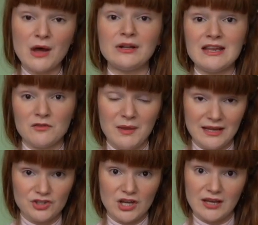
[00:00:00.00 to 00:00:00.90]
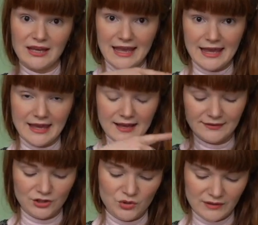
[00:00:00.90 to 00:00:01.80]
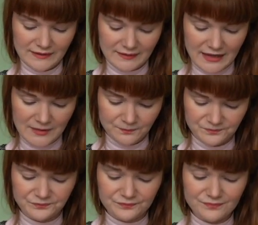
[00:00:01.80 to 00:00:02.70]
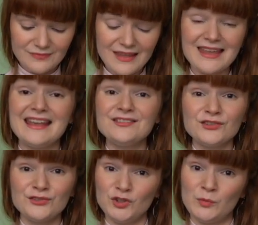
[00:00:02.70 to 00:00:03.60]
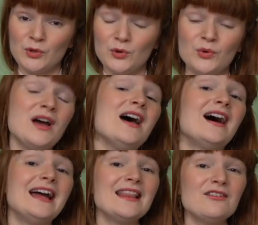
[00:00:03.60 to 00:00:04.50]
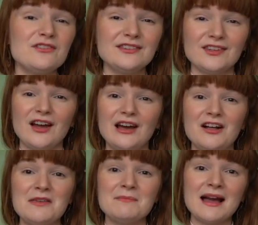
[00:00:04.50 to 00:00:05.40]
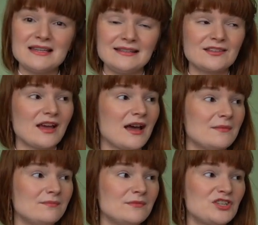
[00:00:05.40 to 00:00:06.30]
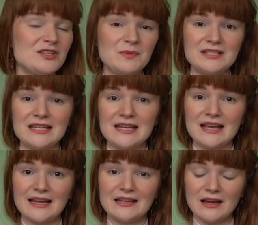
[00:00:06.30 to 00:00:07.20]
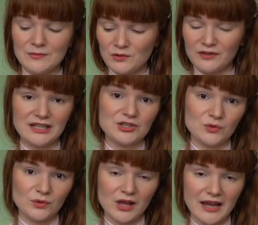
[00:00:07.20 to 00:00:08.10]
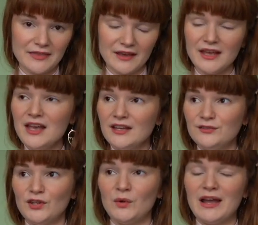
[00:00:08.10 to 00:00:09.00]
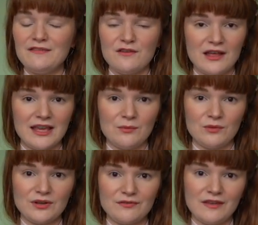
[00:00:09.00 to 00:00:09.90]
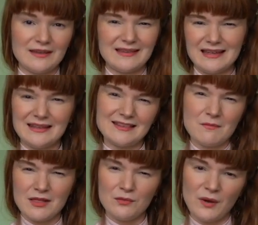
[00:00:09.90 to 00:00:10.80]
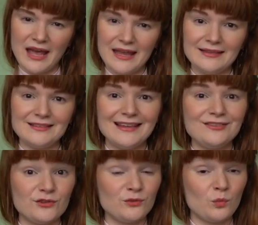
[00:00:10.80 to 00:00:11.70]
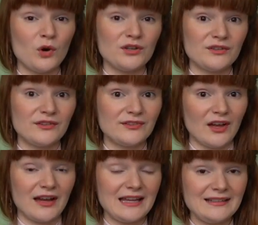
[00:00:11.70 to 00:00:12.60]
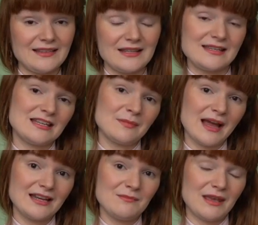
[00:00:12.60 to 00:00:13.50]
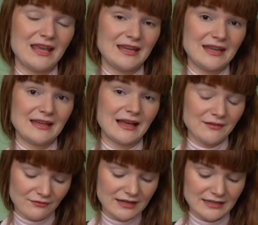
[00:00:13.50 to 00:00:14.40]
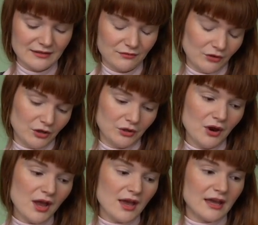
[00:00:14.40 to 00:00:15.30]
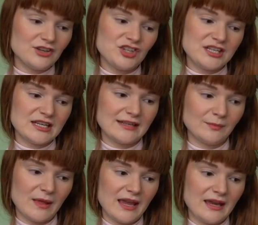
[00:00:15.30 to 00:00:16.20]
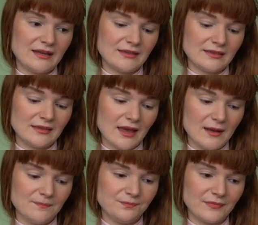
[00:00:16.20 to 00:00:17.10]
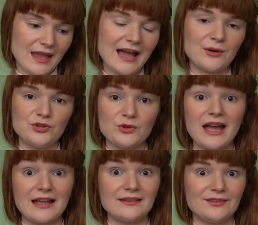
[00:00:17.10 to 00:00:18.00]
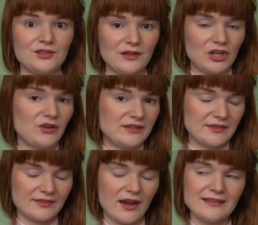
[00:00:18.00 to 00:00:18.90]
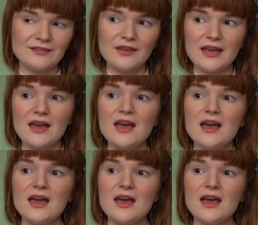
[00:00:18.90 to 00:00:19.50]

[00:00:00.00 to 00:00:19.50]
I'll leave a picture here so you can see. It's just super cool. I love the style. I mean, Maddie's, she's petite and I'm not very tall either. So I feel like it would fit in a similar way. It's just one size, the knitting pattern, but in it, I've read it through. She did explain how you can sort of increase the size of it.